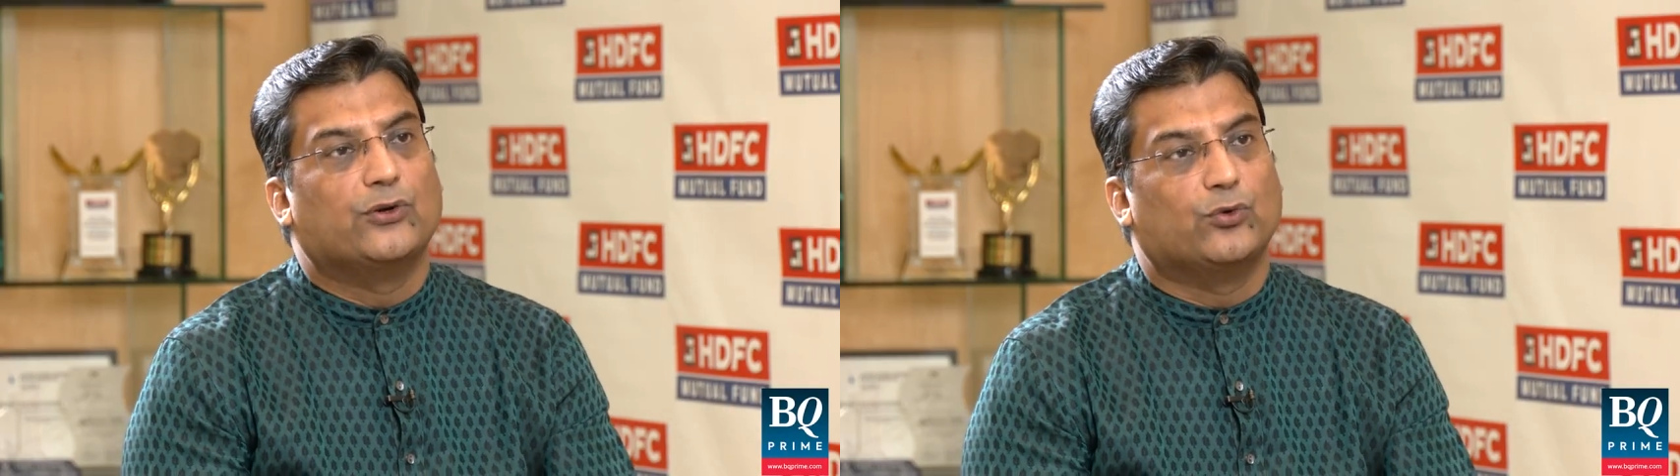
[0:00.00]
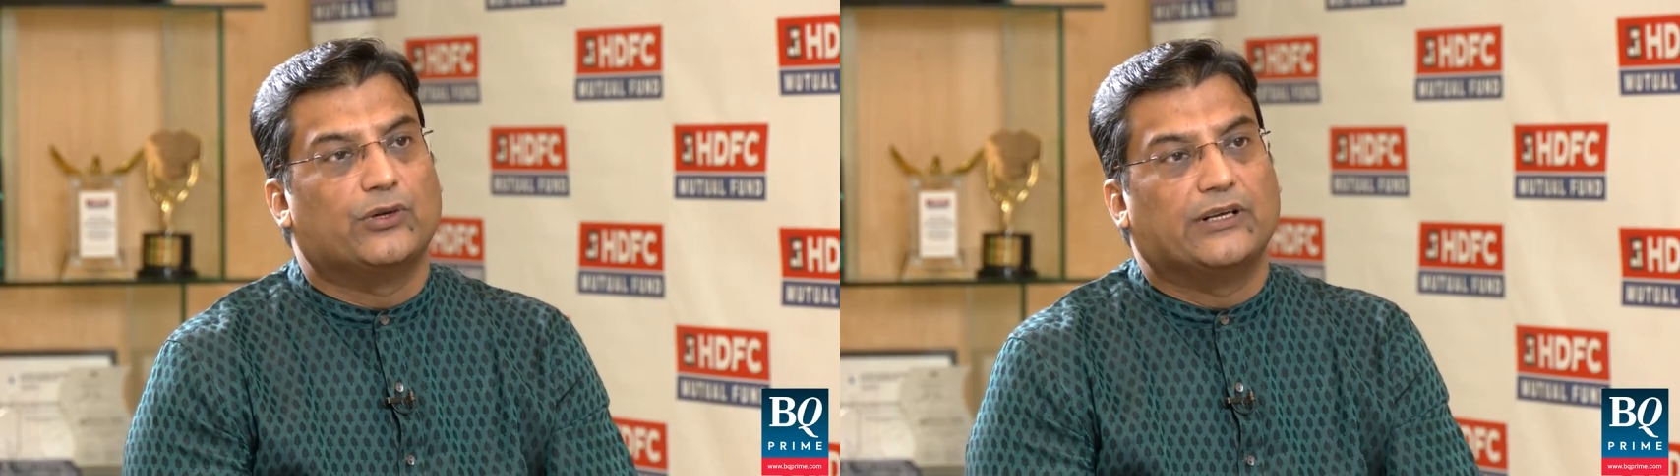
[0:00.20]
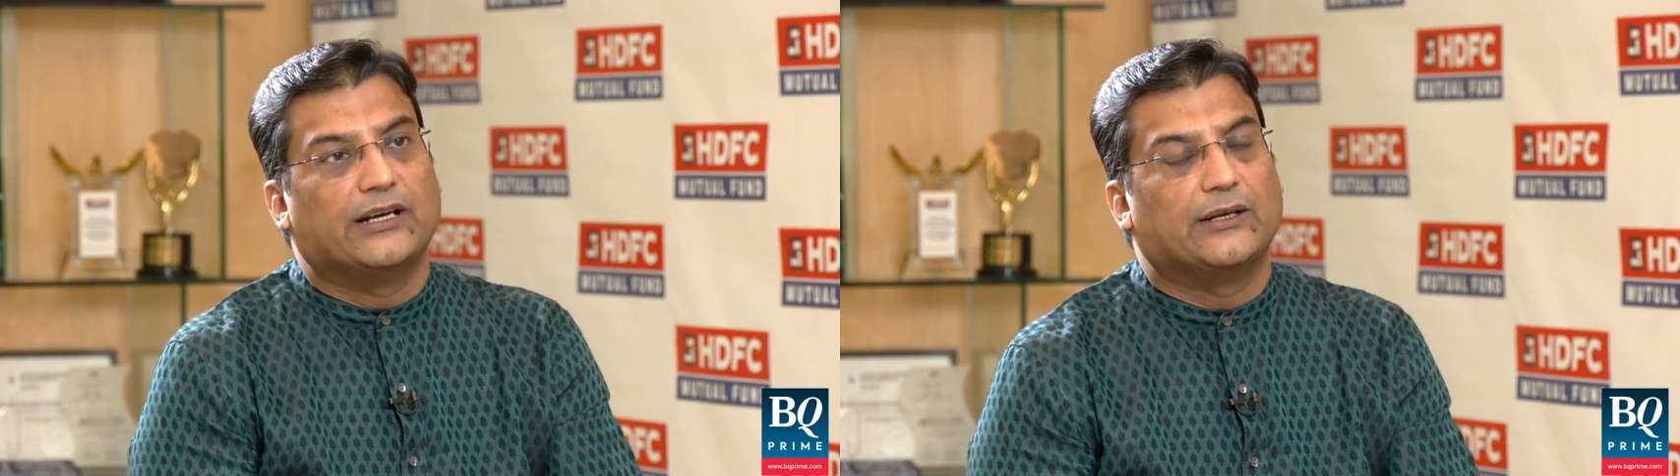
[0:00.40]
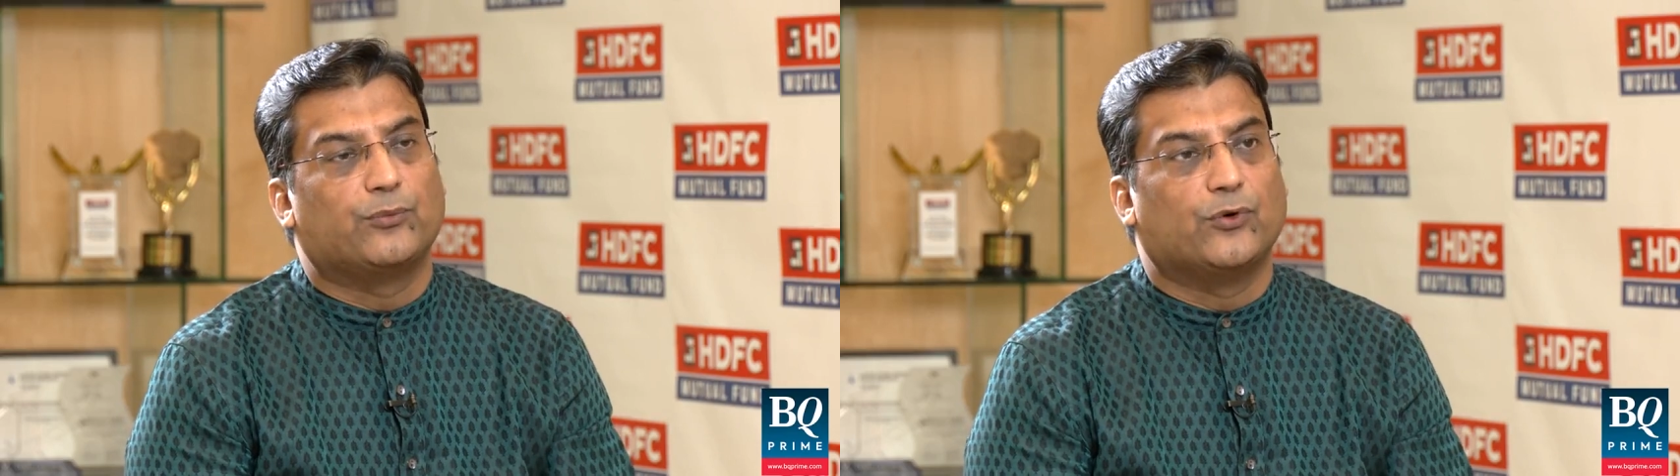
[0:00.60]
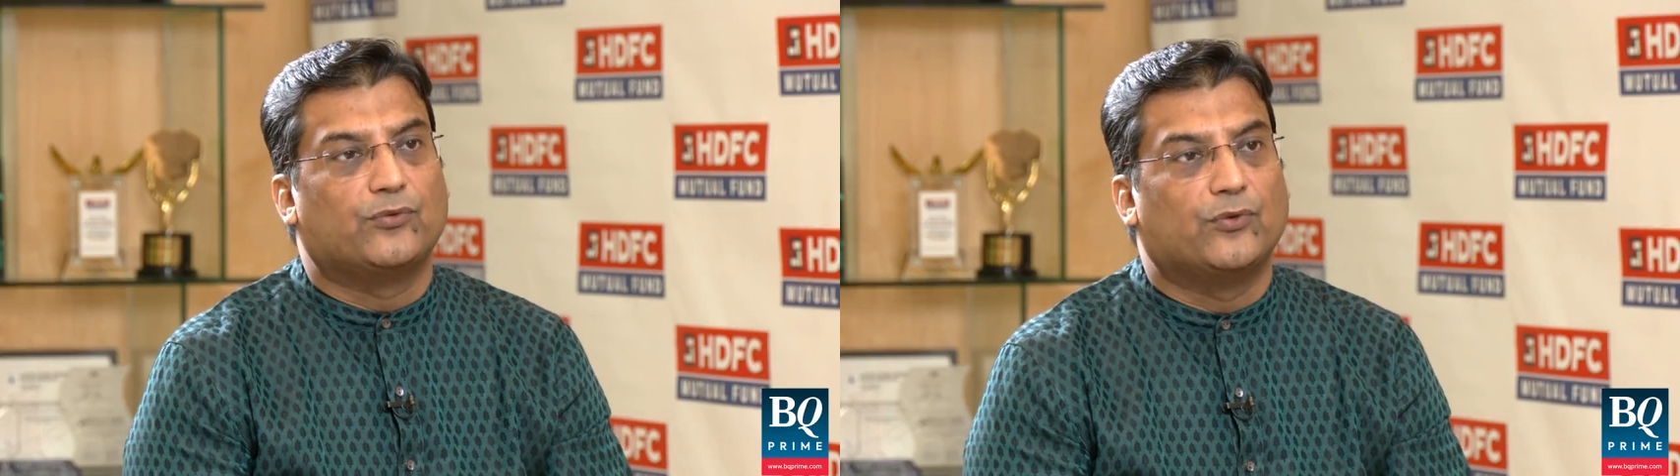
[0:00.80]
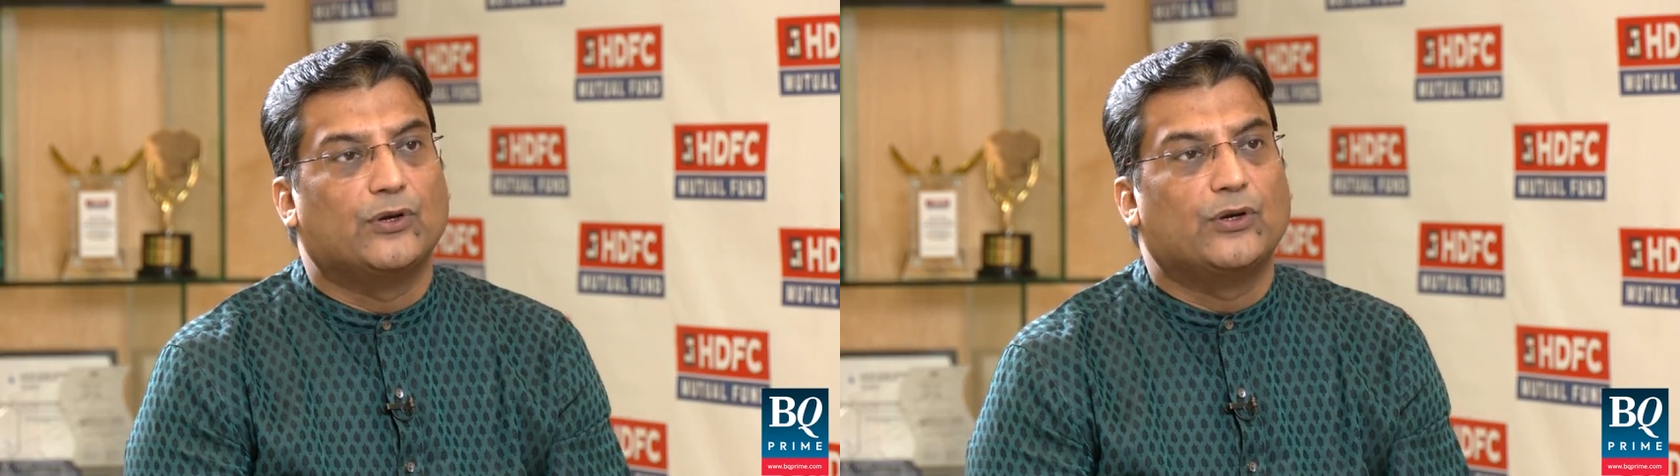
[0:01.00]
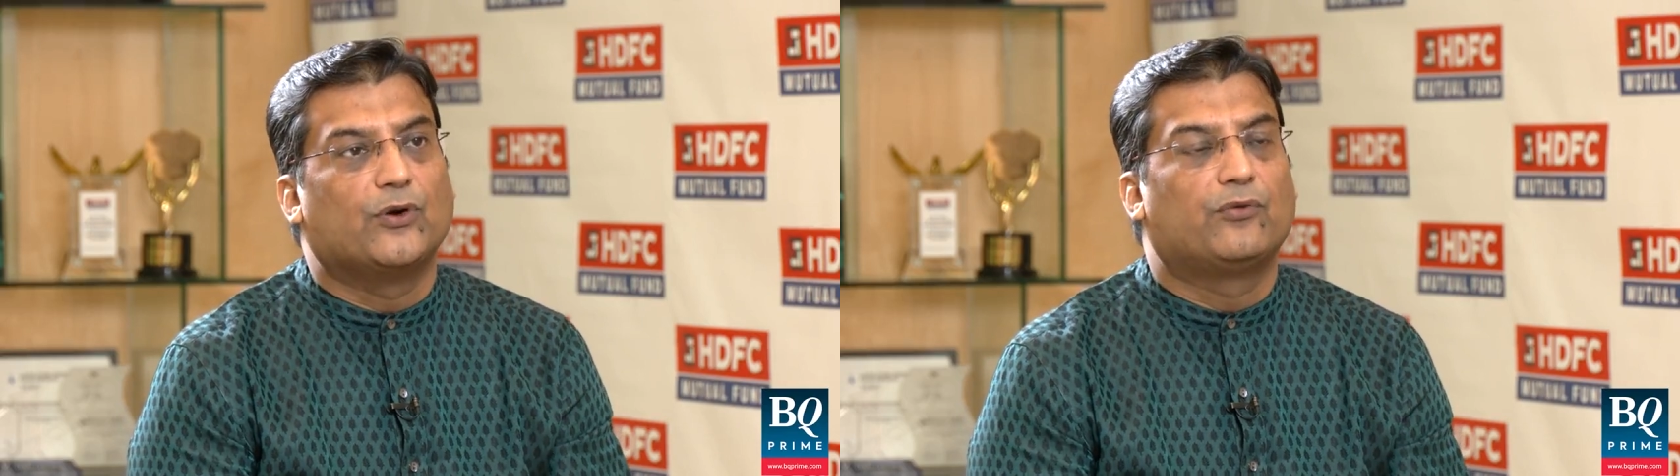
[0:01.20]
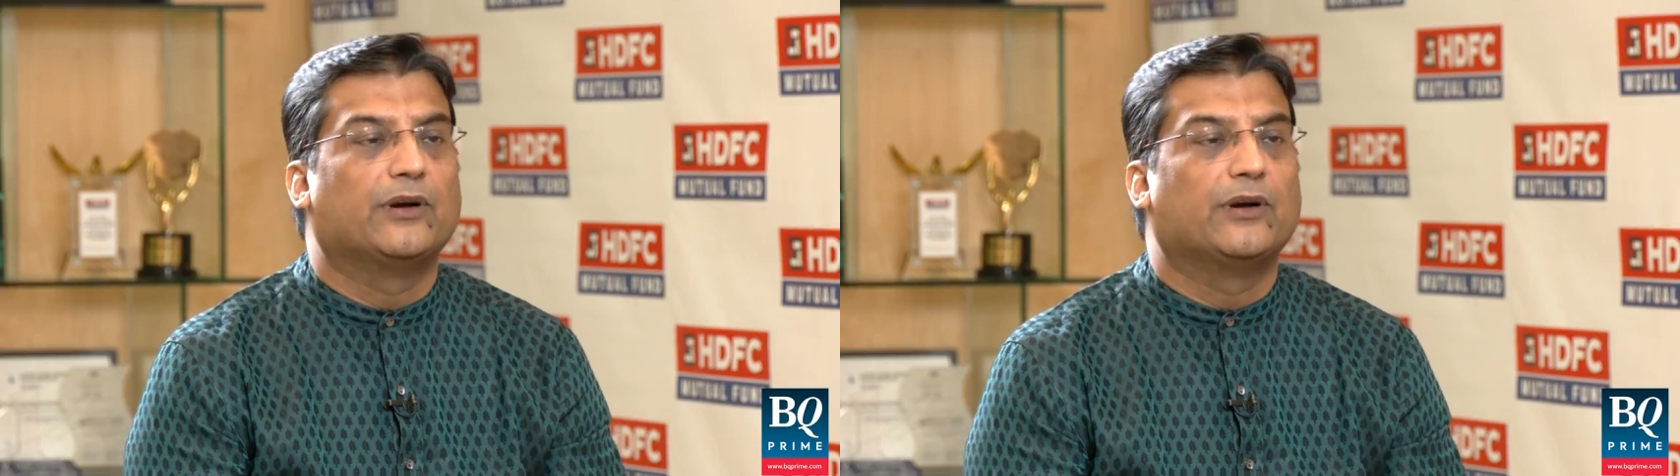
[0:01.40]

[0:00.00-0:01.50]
to create a portfolio.